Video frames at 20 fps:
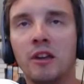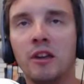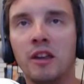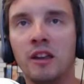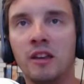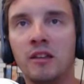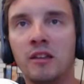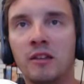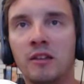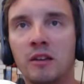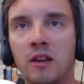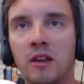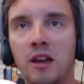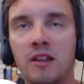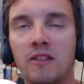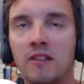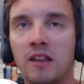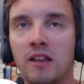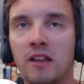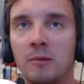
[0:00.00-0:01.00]
and gotta
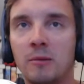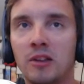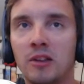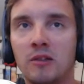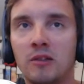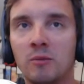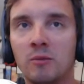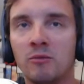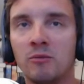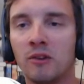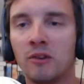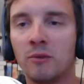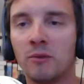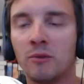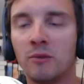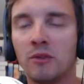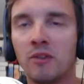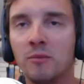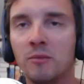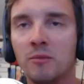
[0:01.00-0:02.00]
say I'm not too impressed with this